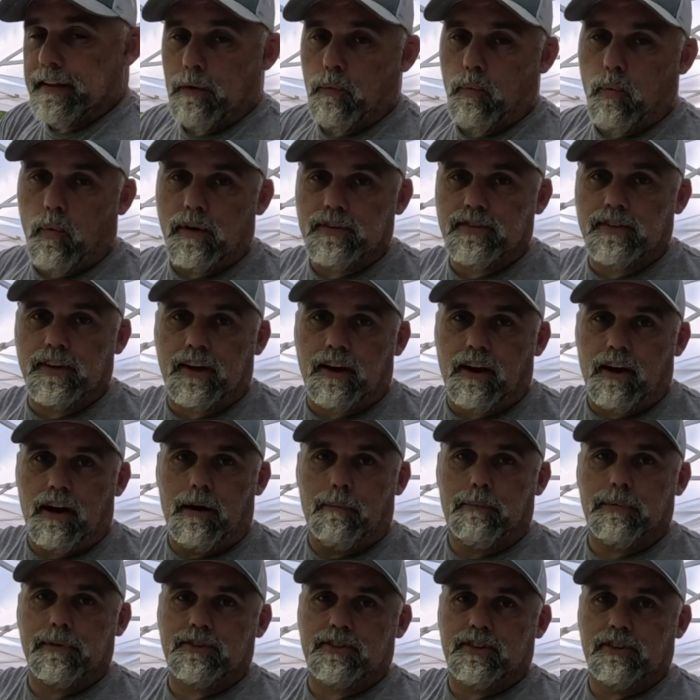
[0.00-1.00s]
that wasn't
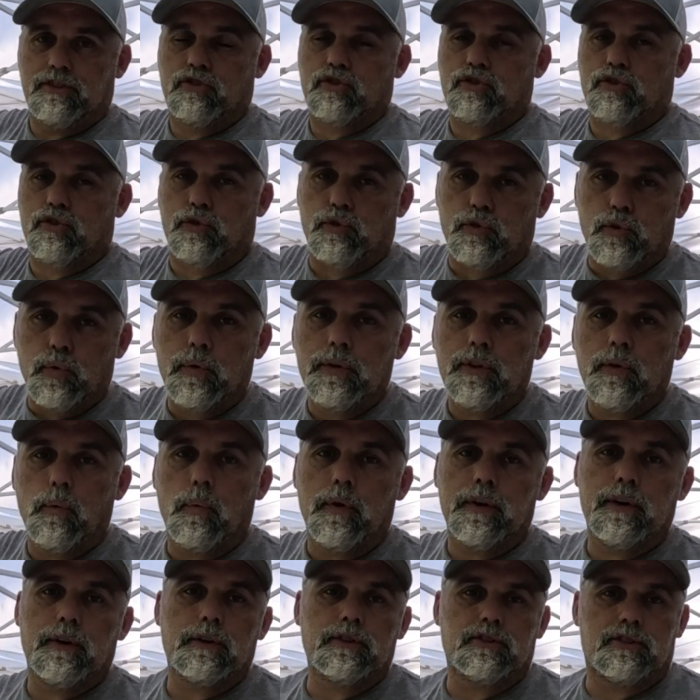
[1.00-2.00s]
accomplished is screwing the
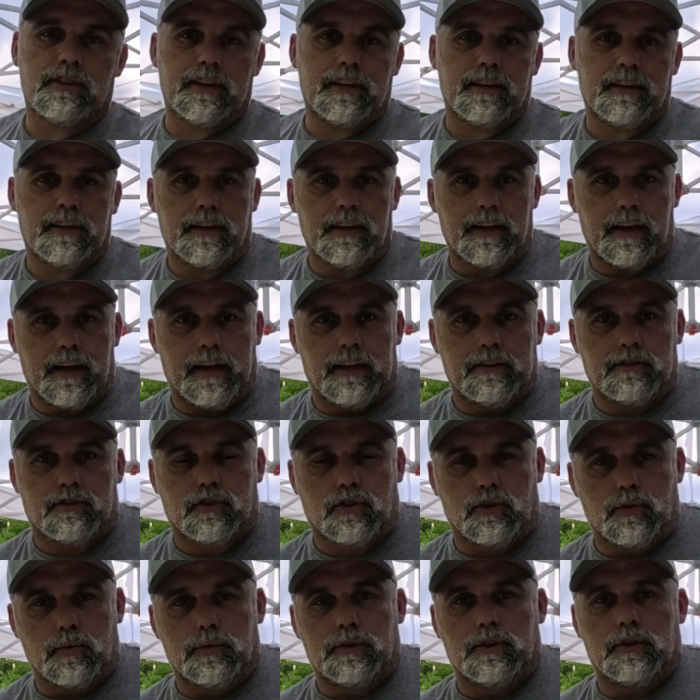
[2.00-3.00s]
windows in and
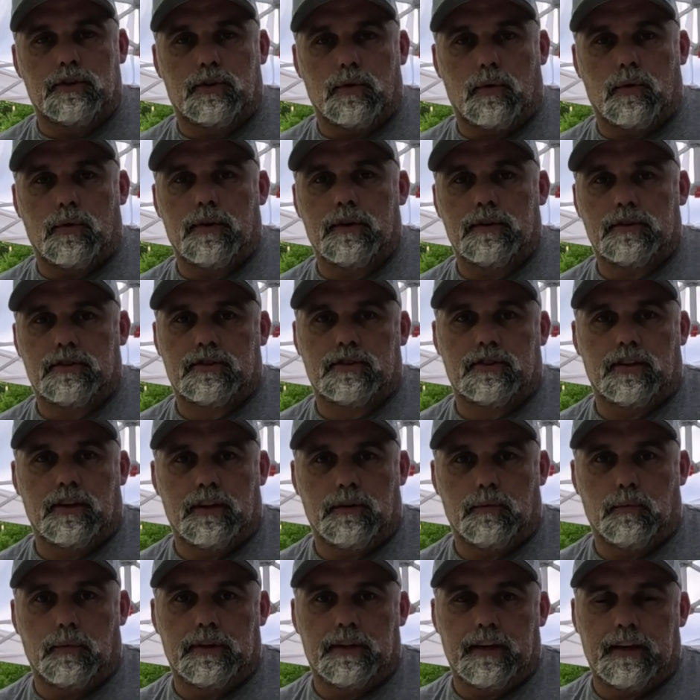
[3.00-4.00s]
screwing the doors
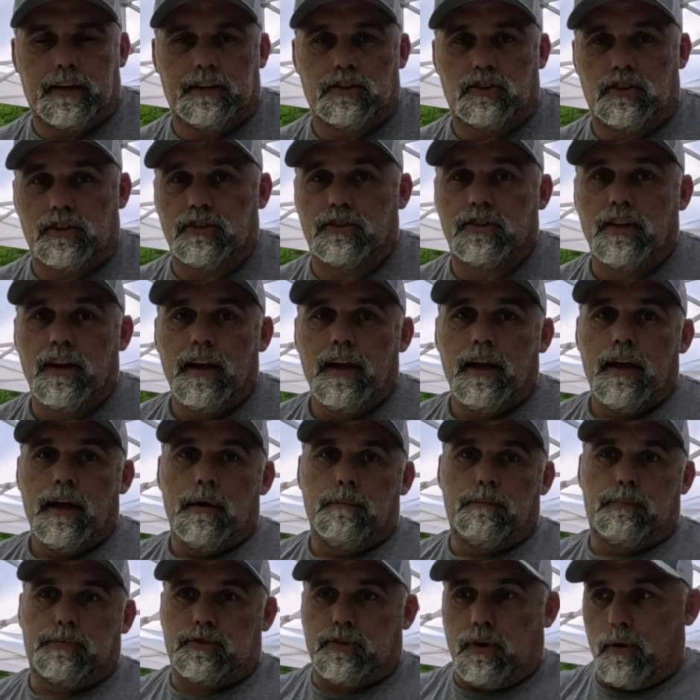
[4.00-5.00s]
with the hinges.
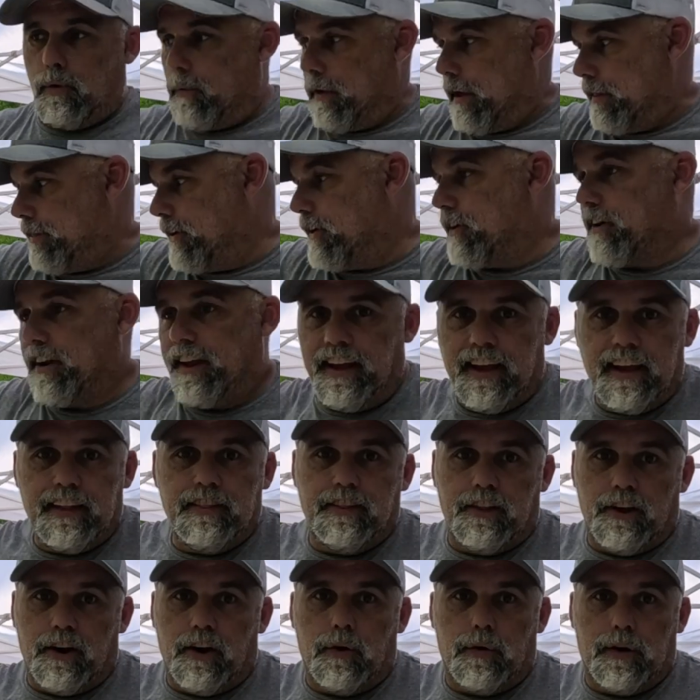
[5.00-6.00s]
So they're
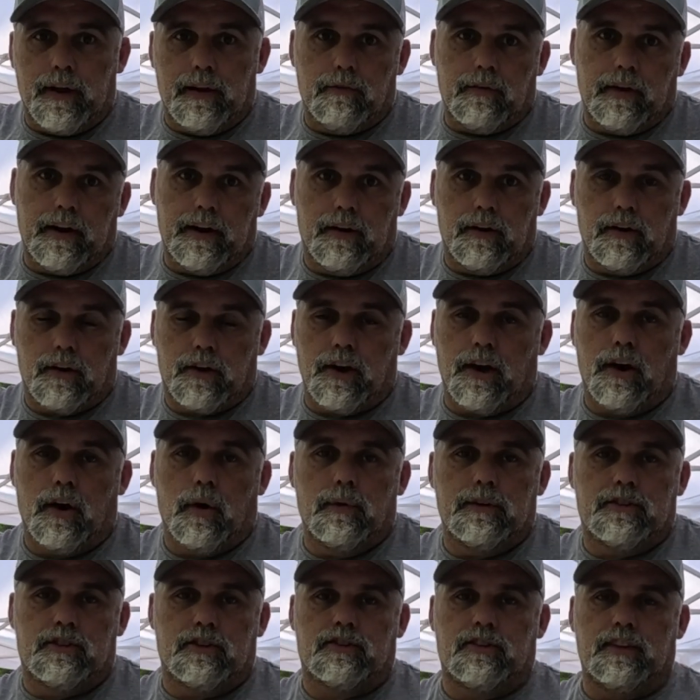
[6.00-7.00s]
in though and ready to
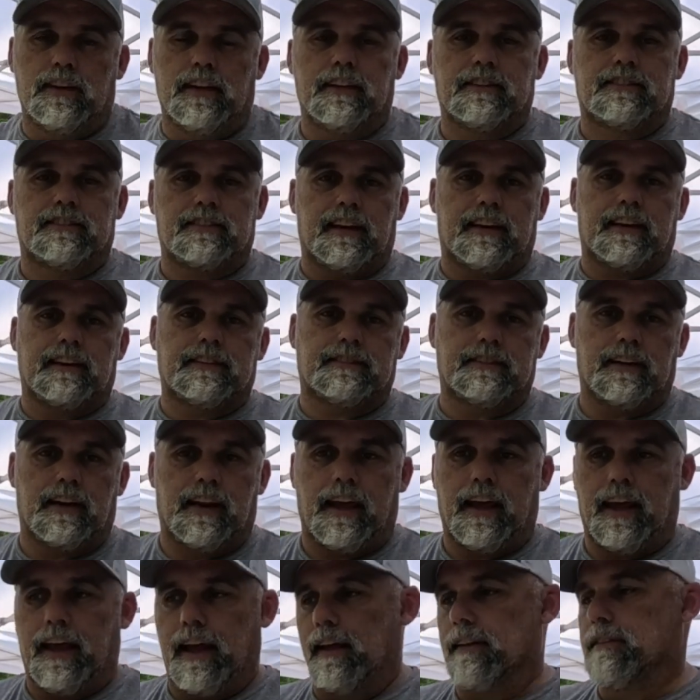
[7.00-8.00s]
go. Just need a second set of
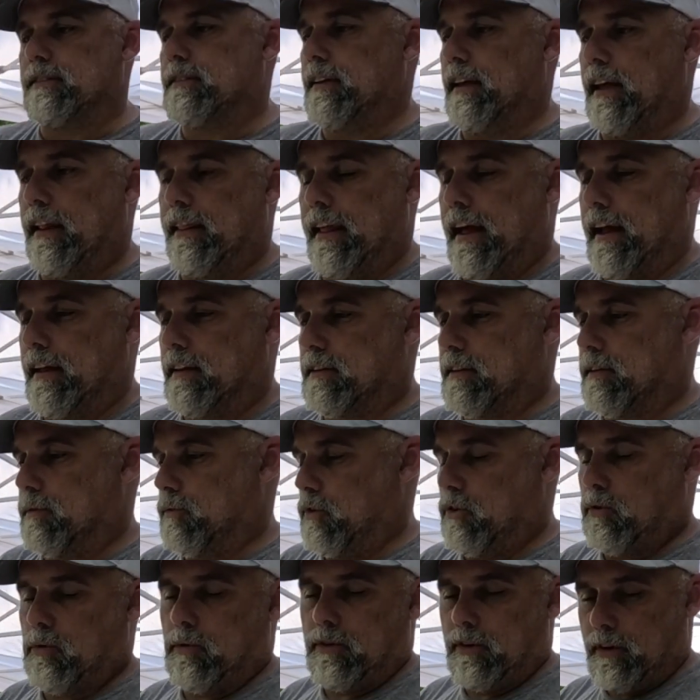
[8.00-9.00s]
hands, and that
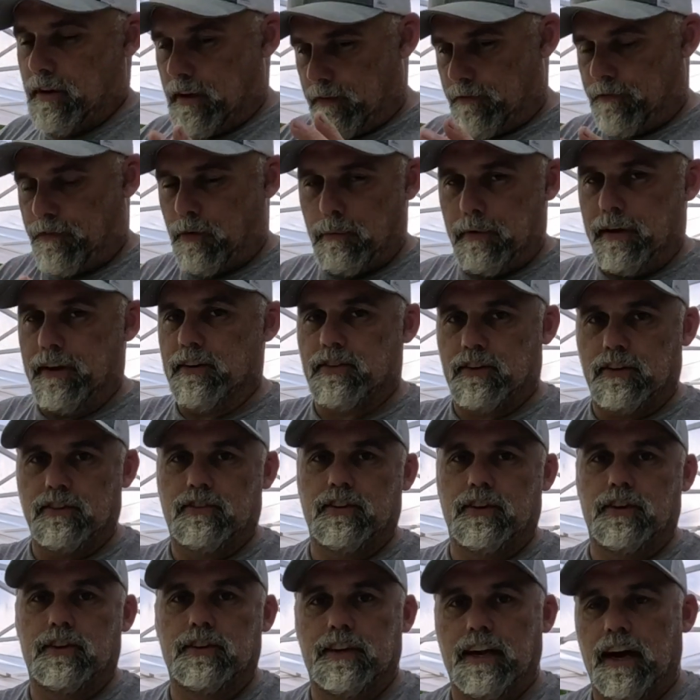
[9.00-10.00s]
for me is
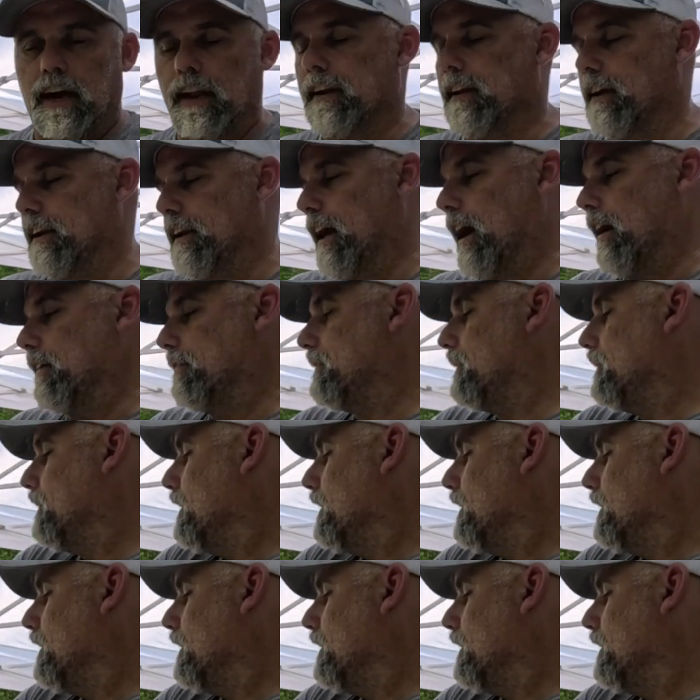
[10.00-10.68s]
considered done enough.